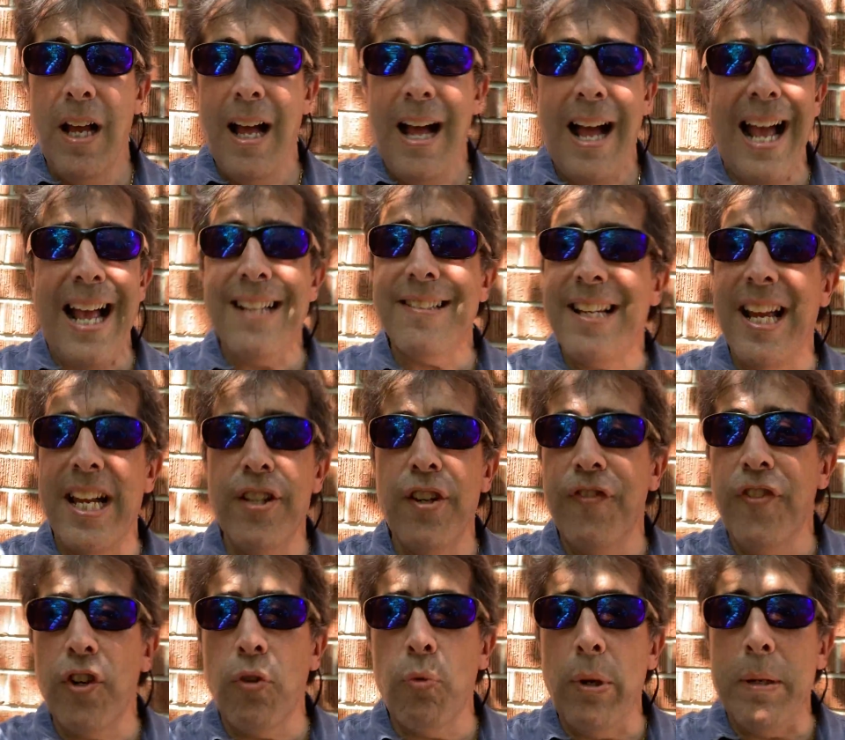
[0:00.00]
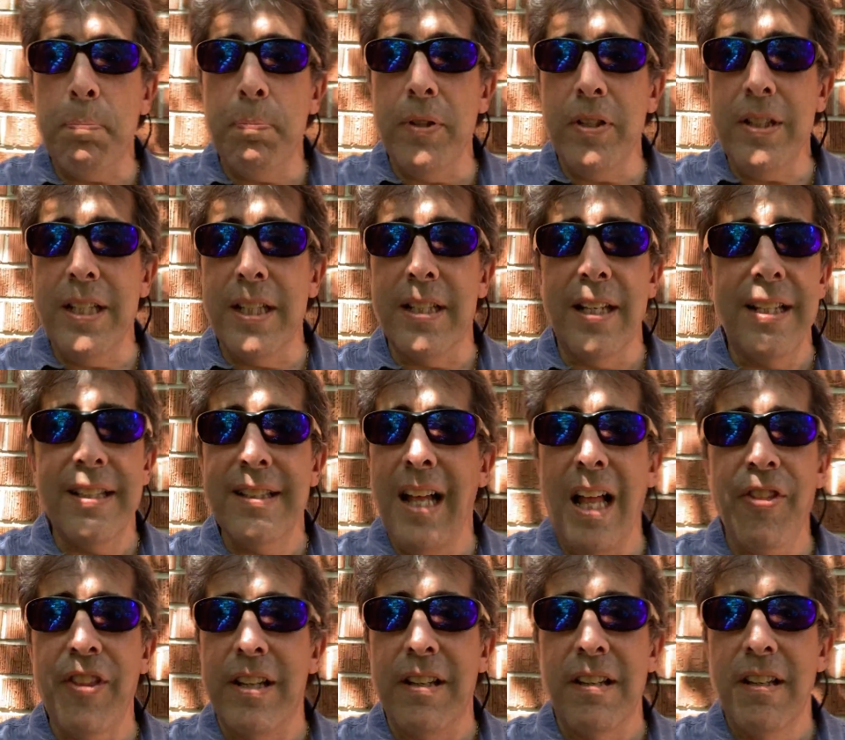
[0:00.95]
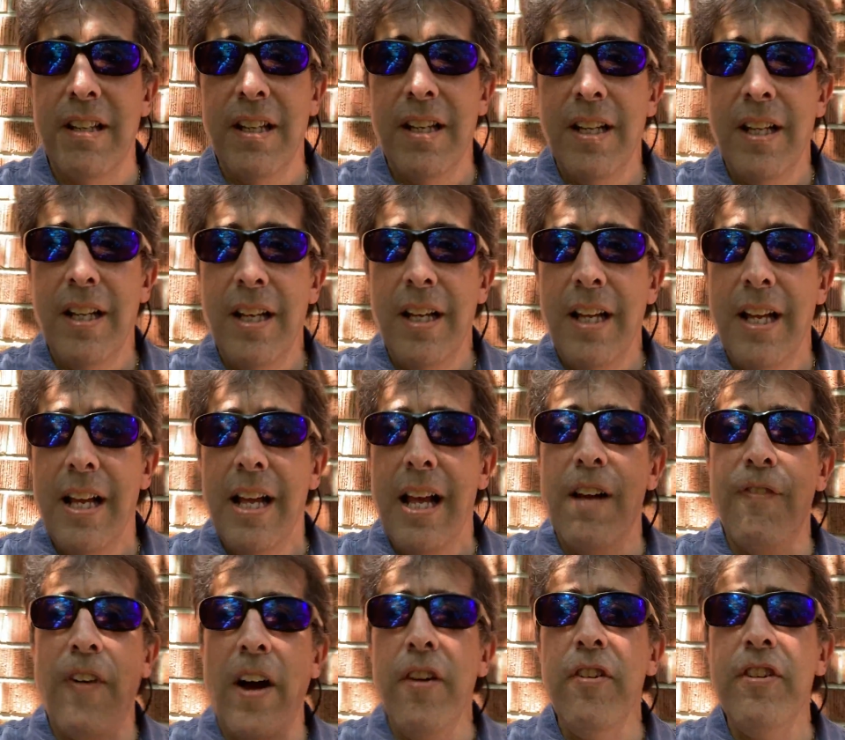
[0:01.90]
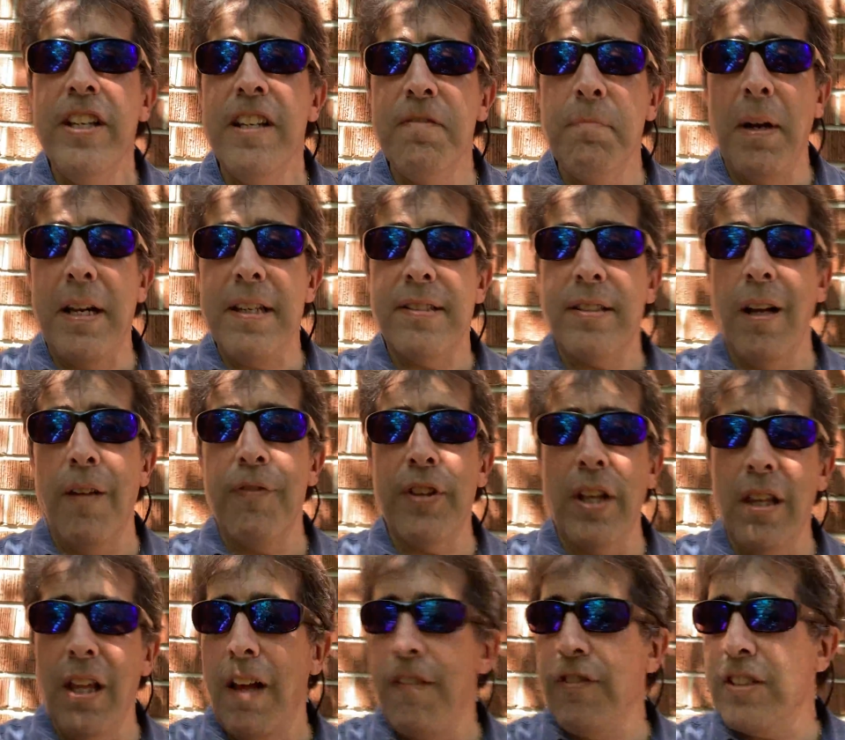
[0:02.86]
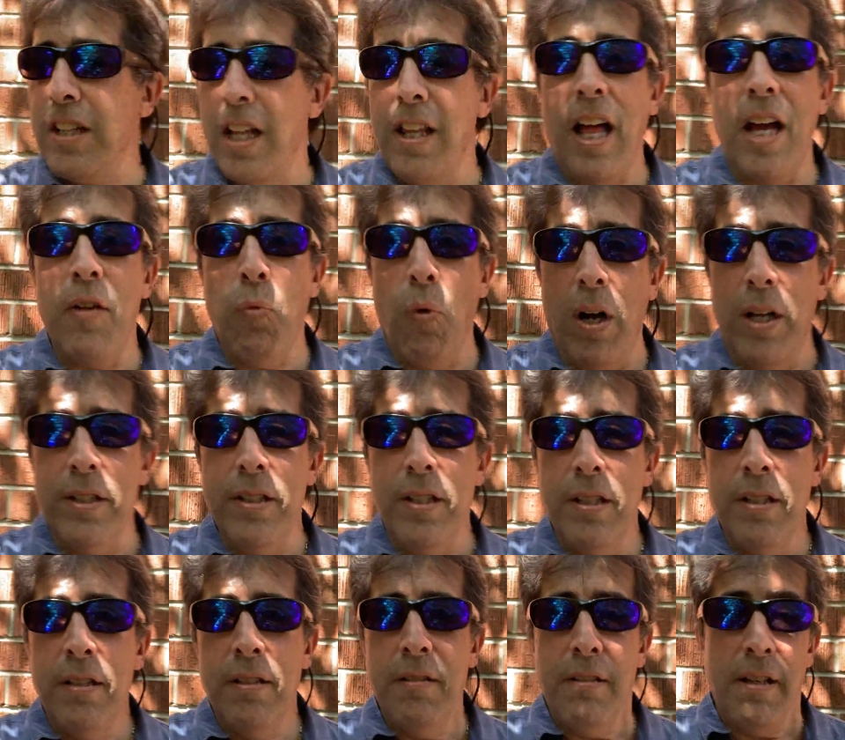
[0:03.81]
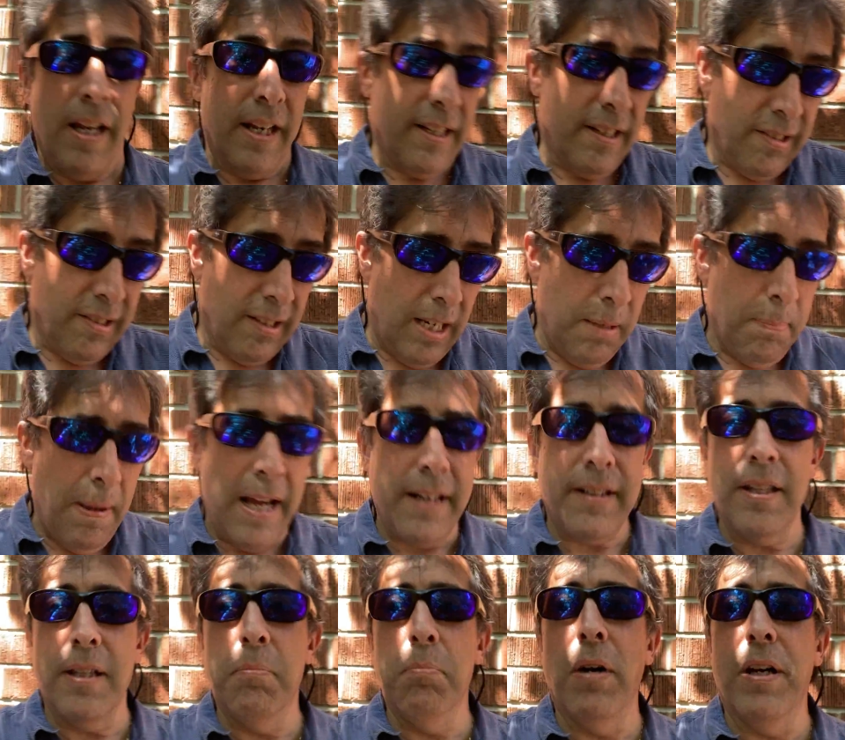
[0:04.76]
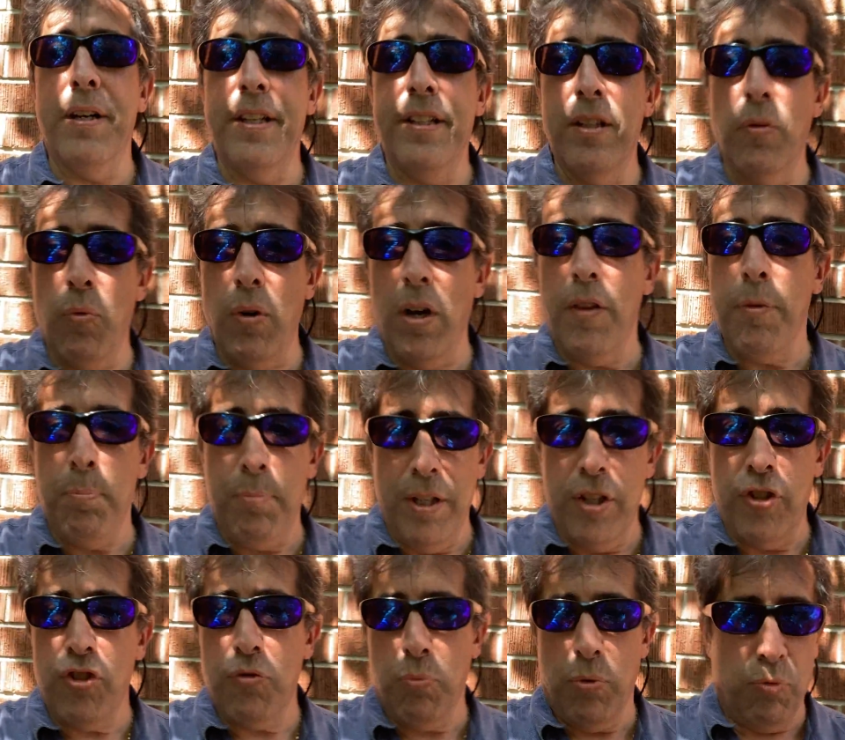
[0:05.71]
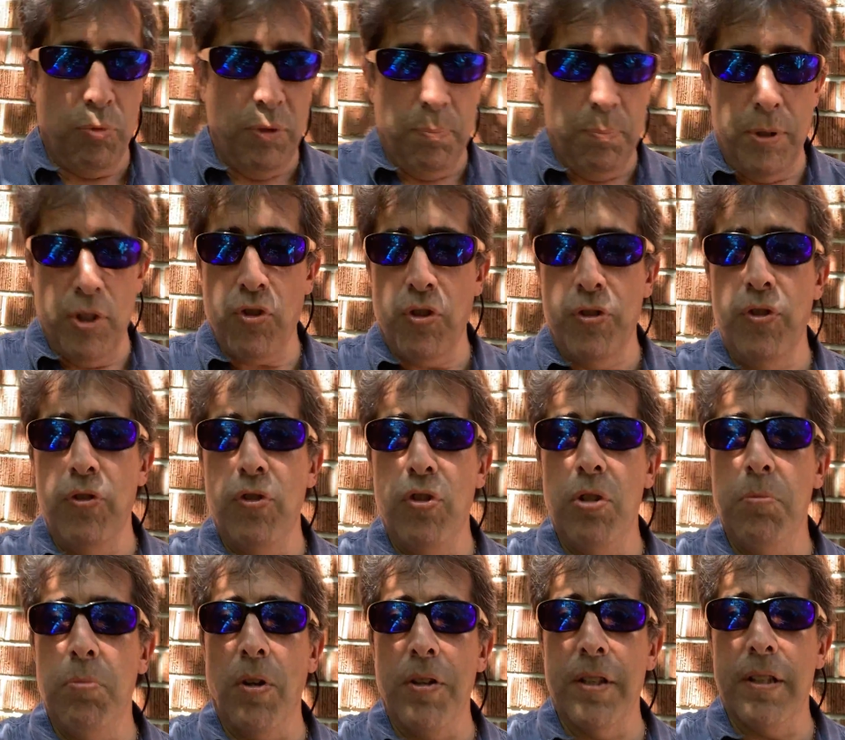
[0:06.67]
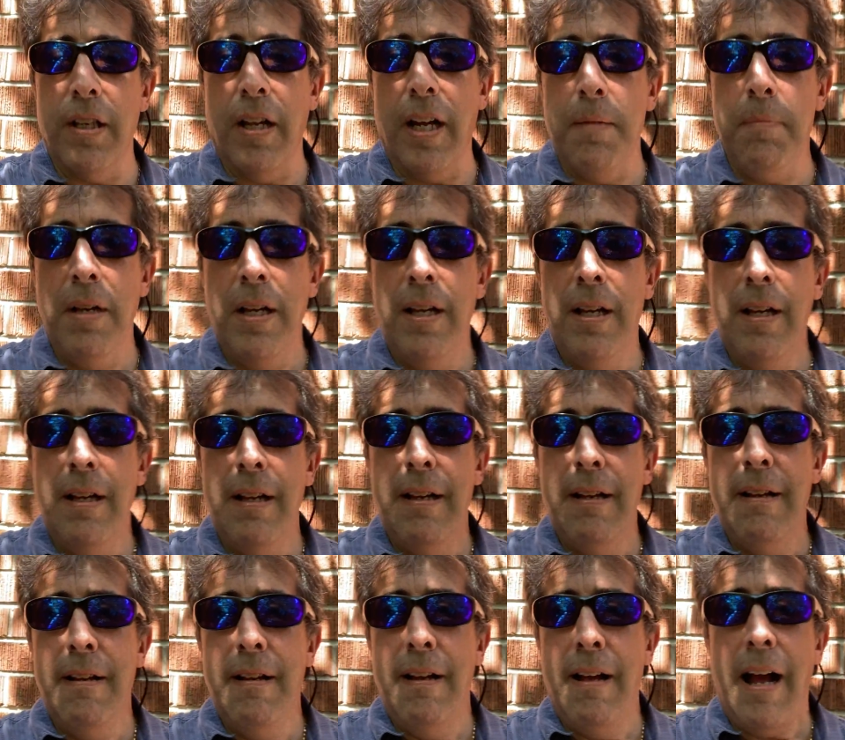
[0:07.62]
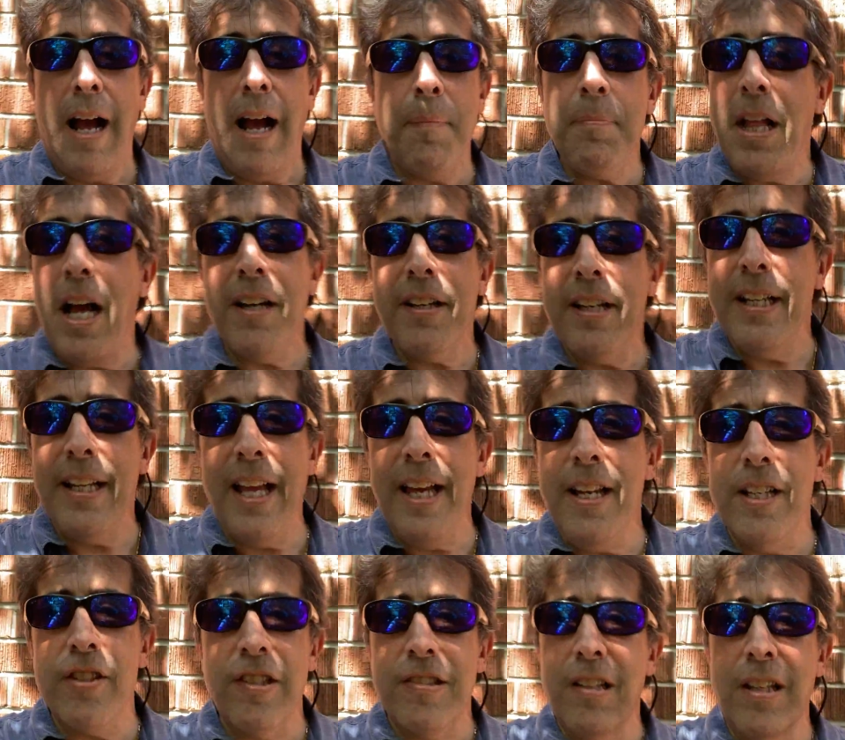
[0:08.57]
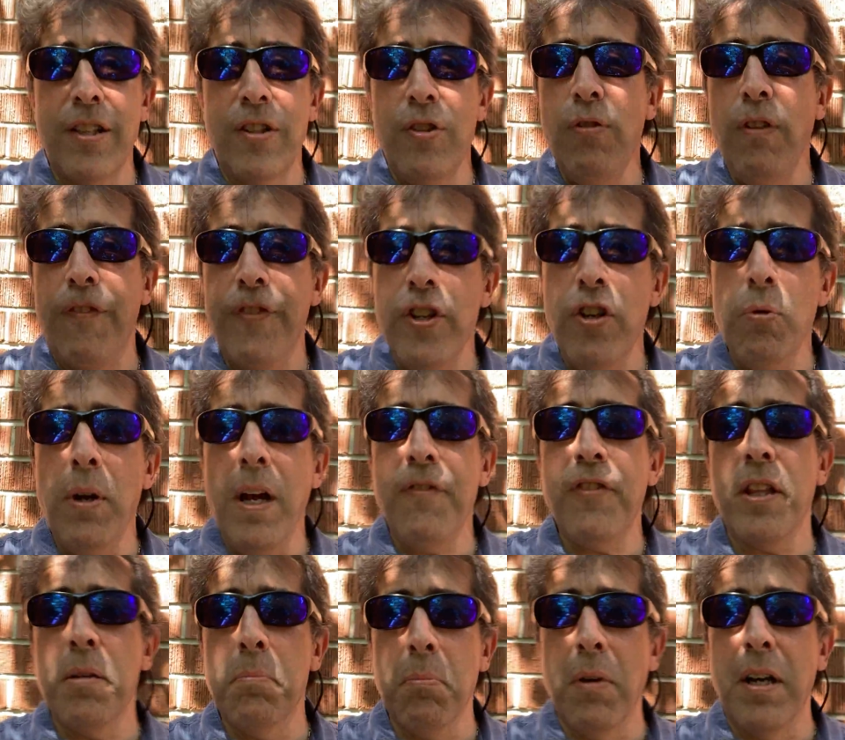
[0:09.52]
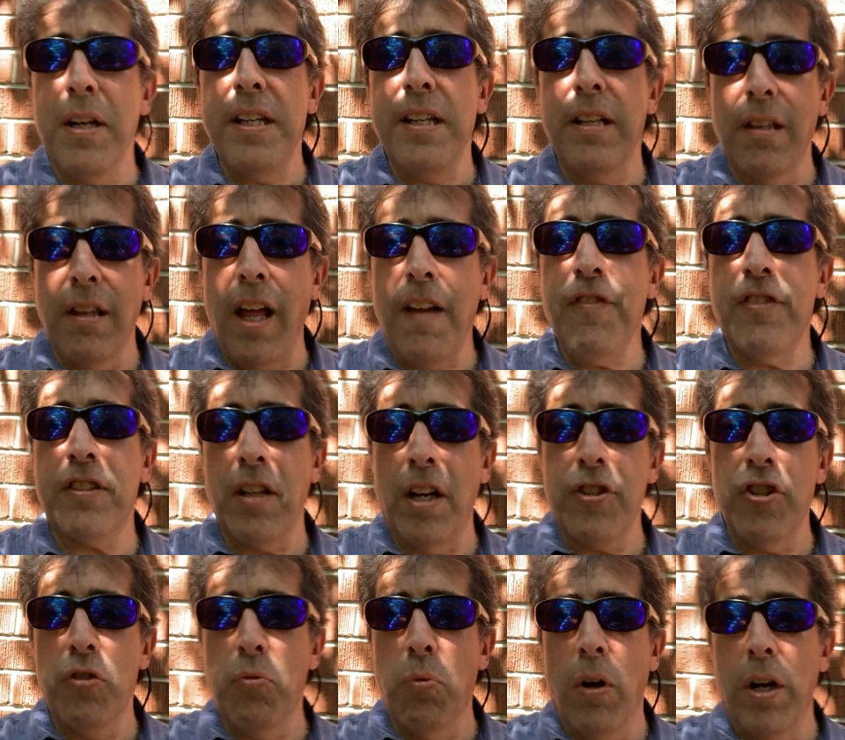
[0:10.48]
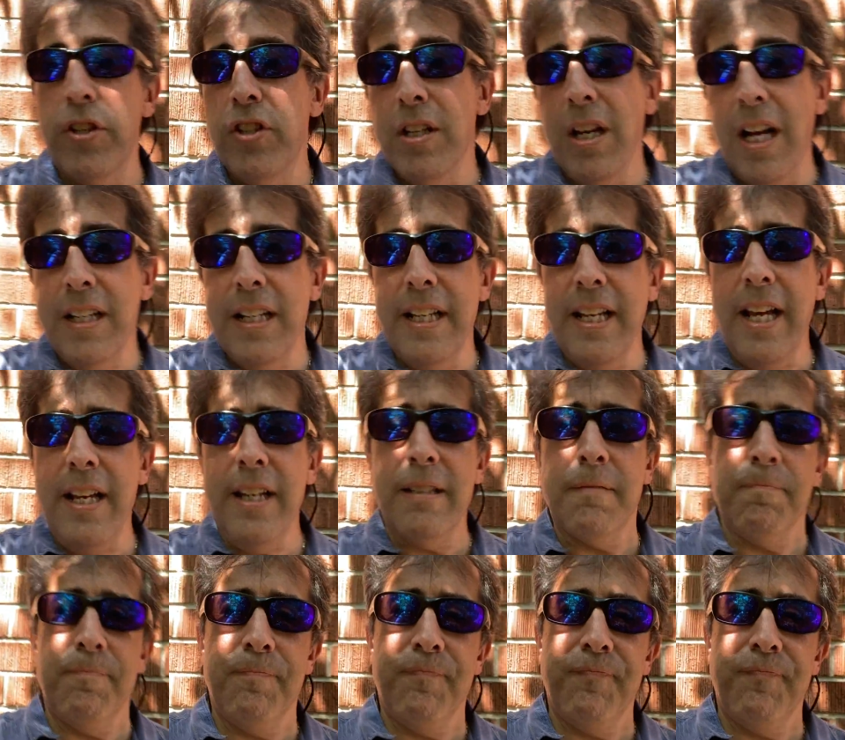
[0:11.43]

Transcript: I ask Andrew for a quick billion. Nothing. If I don't give myself the lifestyle I want, I guess leading back to the money and the wealth pitch, which we pitch on YouTube all the time, I'm not to get it. Just like you, if you don't go after the money and lifestyle you want, you're not going to get it.